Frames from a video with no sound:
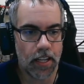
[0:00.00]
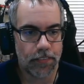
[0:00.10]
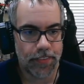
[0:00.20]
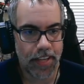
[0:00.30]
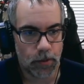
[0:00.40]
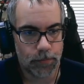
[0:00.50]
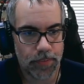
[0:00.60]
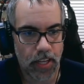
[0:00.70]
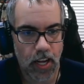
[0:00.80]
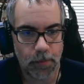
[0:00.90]
Now,
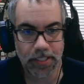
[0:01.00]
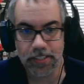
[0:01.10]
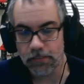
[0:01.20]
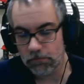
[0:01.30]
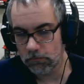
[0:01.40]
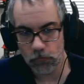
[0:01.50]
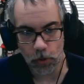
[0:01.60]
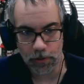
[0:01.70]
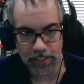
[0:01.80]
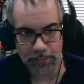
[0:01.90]
like I said, no
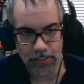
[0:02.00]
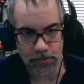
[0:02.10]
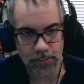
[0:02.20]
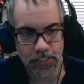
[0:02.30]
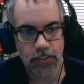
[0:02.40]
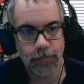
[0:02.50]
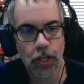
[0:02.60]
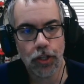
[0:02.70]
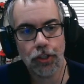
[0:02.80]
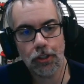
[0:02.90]
morale test on this.
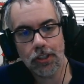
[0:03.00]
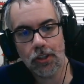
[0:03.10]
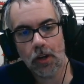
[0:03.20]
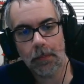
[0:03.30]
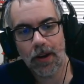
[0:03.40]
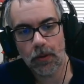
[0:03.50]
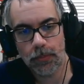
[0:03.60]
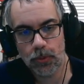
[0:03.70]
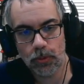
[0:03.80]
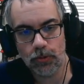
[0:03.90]
Should the Dark Power
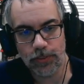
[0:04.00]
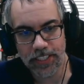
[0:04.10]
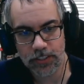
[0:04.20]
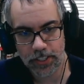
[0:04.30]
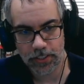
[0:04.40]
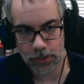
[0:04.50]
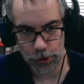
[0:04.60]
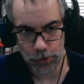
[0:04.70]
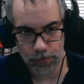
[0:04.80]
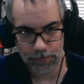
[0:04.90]
pool reach tier
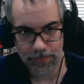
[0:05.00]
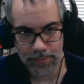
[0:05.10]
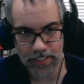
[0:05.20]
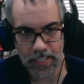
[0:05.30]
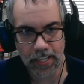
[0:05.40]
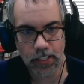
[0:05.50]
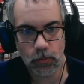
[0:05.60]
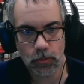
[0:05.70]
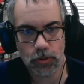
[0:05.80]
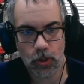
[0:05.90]
2, then any
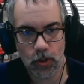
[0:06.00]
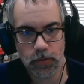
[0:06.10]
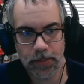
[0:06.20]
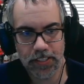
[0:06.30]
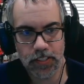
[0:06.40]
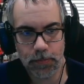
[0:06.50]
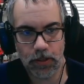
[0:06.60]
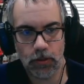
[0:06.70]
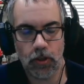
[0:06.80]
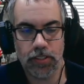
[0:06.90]
wounds caused by this
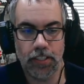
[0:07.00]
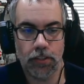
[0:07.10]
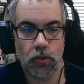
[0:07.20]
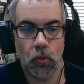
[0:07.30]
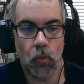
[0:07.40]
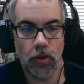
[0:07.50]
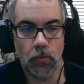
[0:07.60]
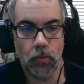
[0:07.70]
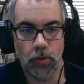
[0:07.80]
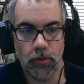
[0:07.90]
spell cause an additional
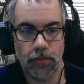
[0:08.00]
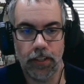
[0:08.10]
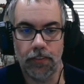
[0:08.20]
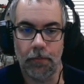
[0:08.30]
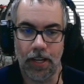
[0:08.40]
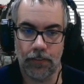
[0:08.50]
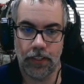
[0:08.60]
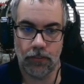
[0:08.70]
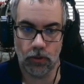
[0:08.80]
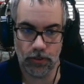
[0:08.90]
1 wound for every
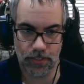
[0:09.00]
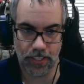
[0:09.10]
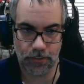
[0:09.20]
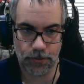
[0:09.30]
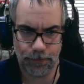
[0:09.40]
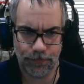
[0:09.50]
modified roll of 6.